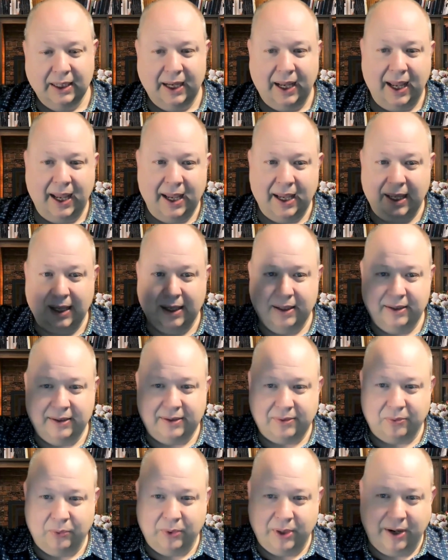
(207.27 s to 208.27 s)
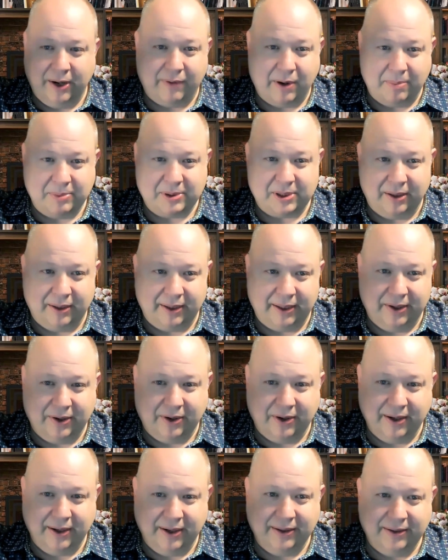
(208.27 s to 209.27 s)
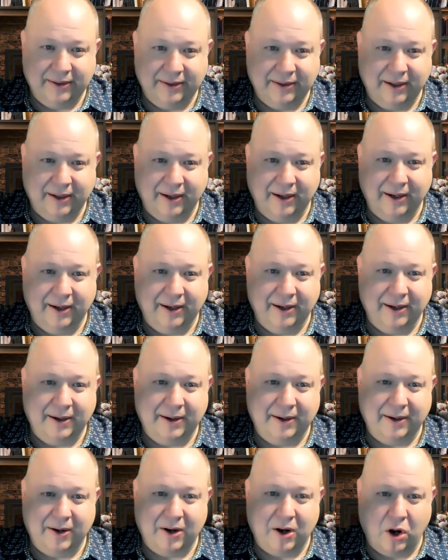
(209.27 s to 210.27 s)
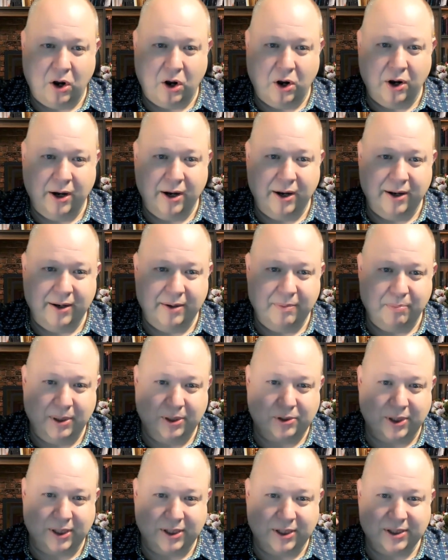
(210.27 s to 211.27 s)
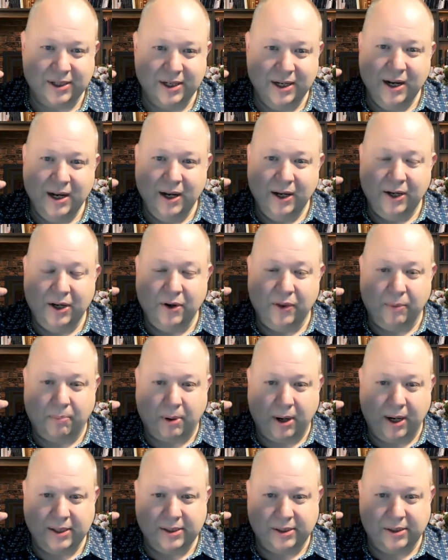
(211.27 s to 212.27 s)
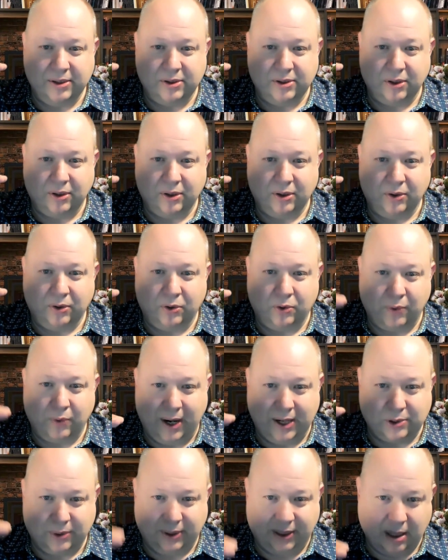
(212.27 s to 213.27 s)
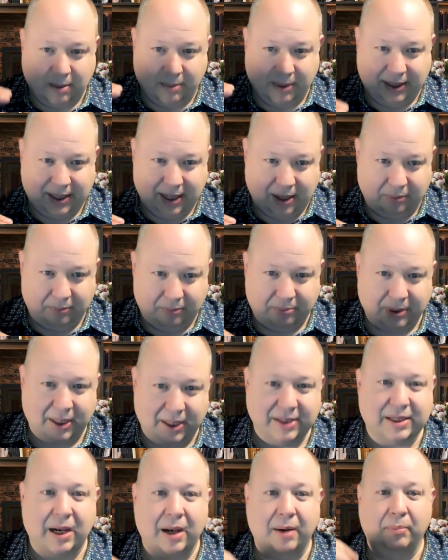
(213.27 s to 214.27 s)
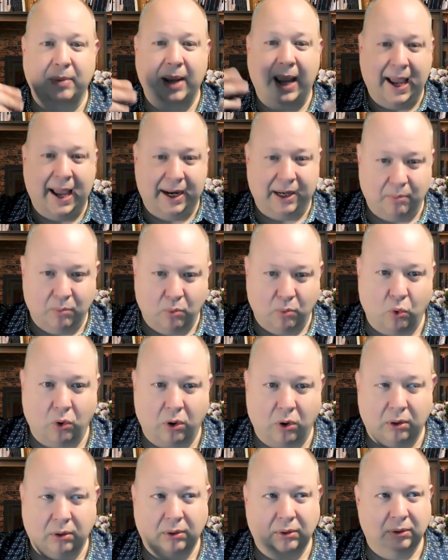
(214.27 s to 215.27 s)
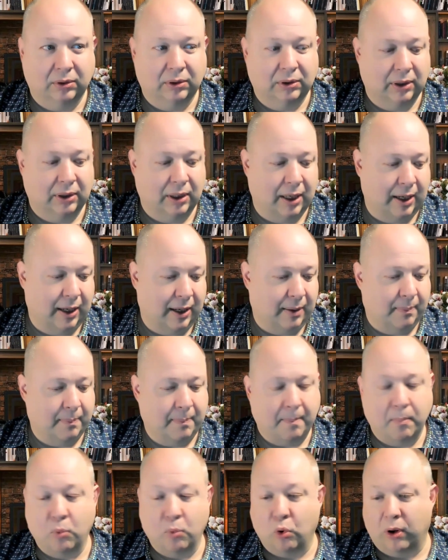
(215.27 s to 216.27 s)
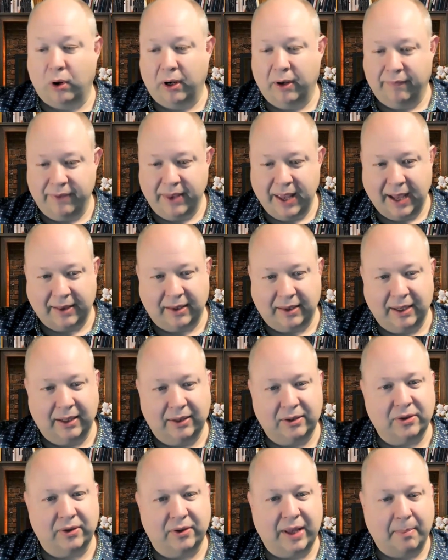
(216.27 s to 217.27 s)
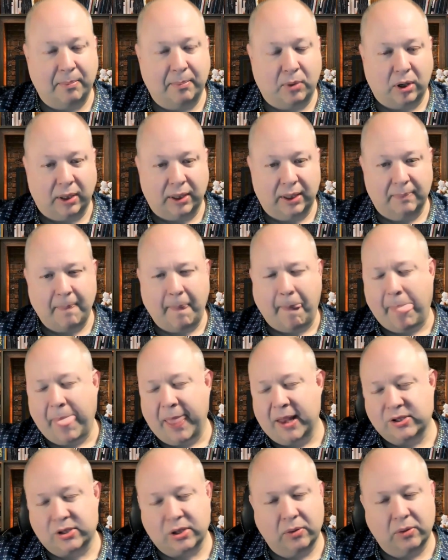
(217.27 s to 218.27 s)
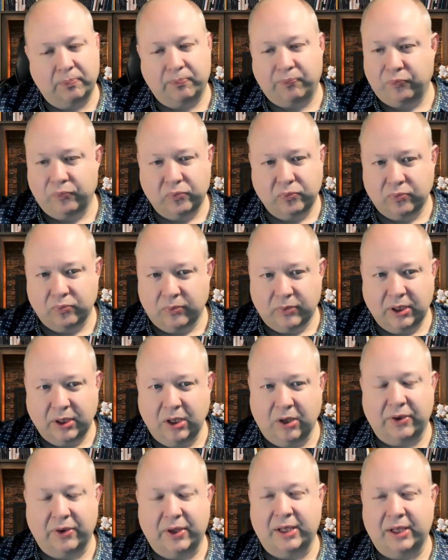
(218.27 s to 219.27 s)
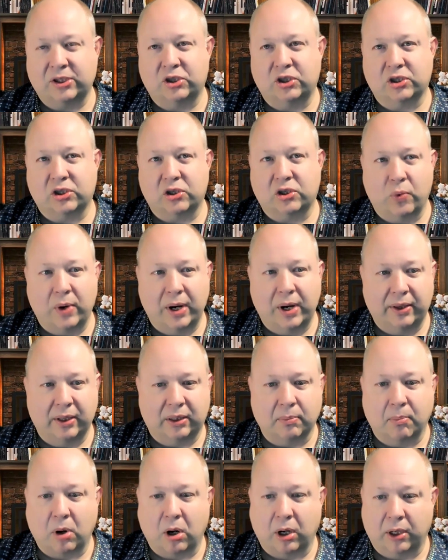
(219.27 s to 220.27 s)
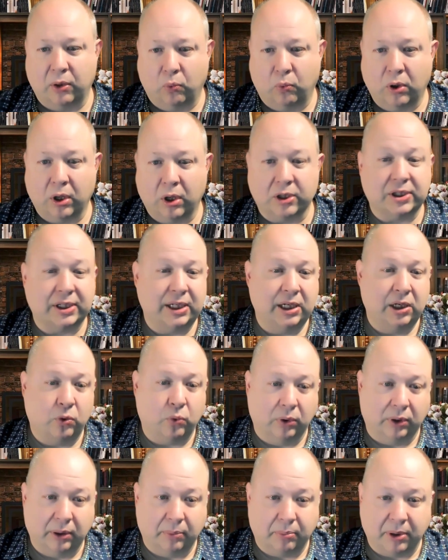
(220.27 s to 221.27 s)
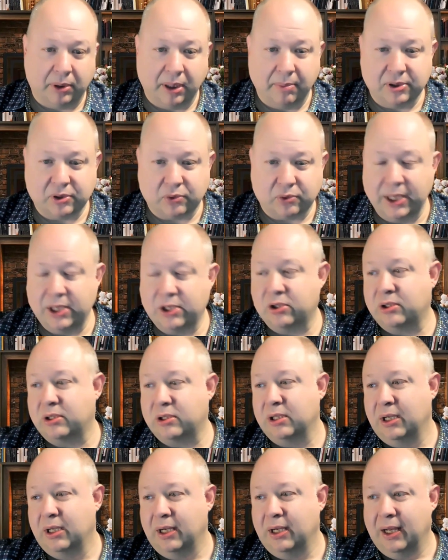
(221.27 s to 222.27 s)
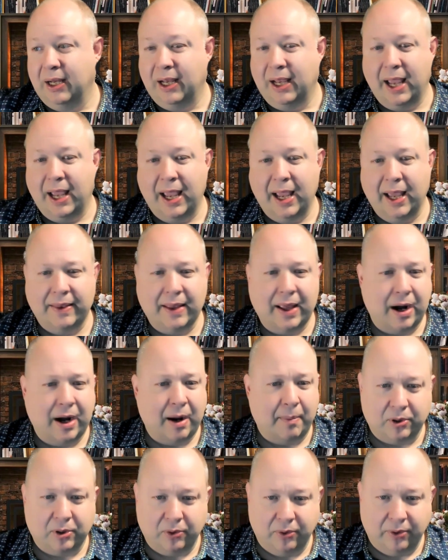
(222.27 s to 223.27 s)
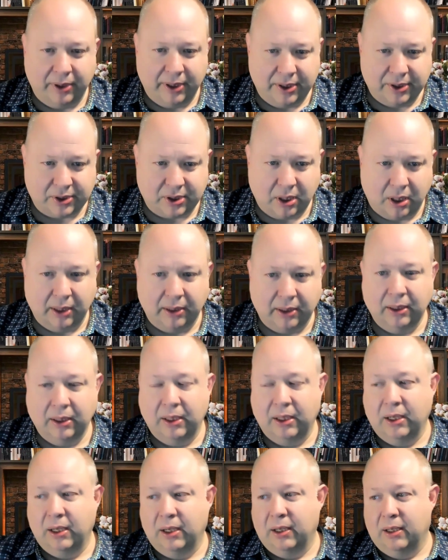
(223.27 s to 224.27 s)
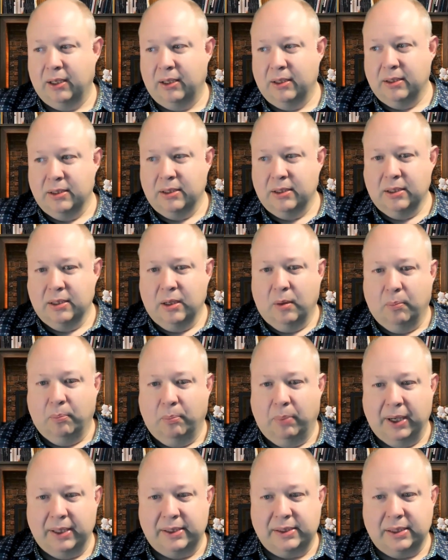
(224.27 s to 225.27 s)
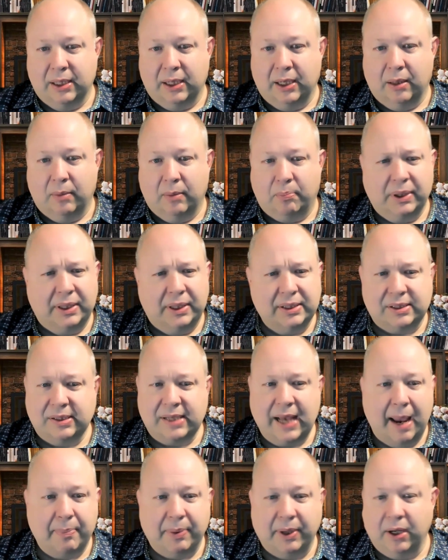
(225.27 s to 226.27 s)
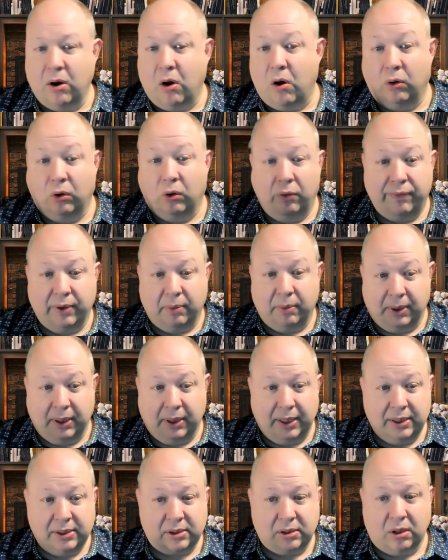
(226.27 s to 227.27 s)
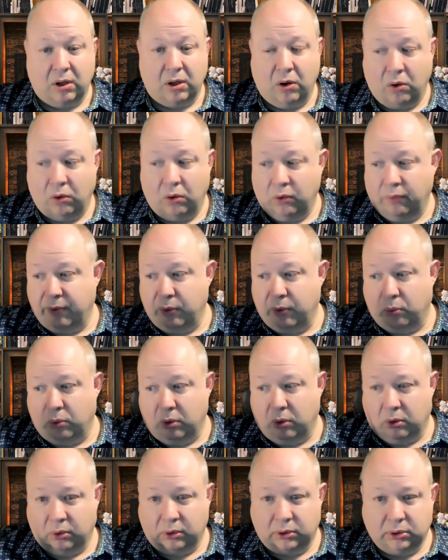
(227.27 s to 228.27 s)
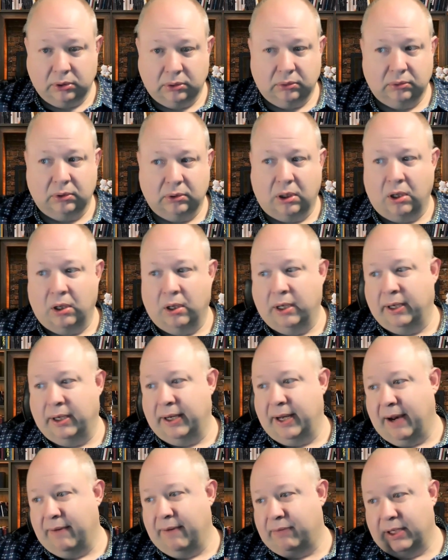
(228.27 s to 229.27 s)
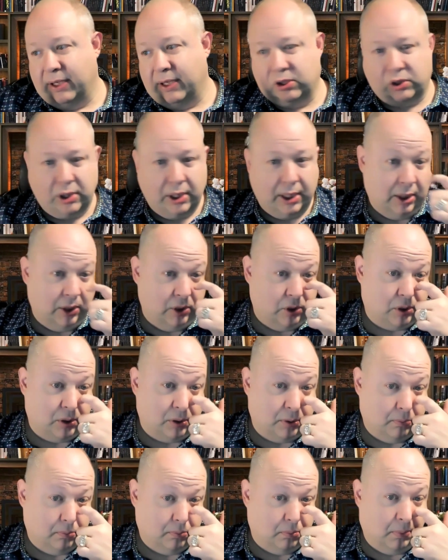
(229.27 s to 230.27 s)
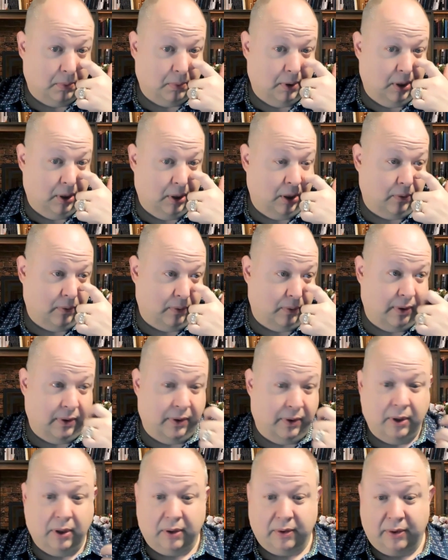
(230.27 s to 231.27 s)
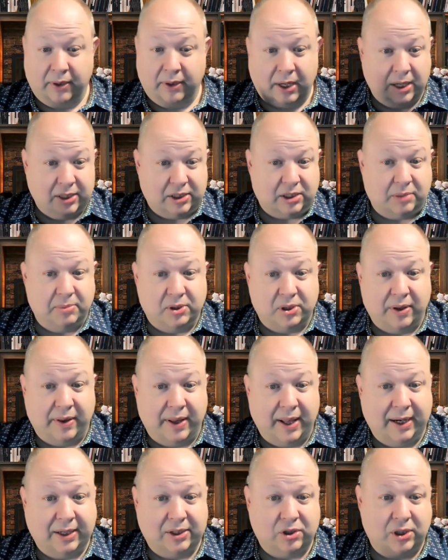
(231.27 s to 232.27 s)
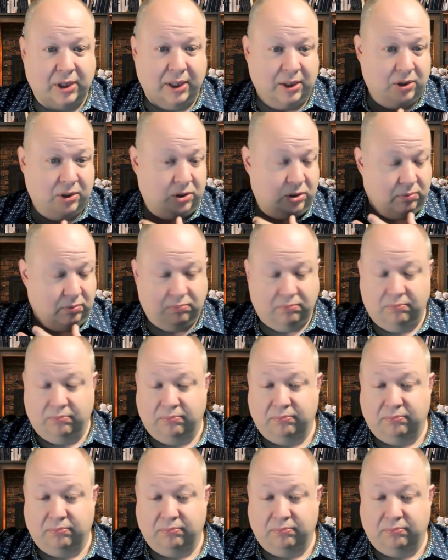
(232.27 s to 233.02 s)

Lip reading: and whenever I'm selling it on Bittrex, the price is gradually coming down because I'm adding more of that thing to that market. So that's just the way that the market works. Equilibrium is reached, and that opportunity is gone. But this is happening all over the place, all over the world, on every exchange. The customers on that exchange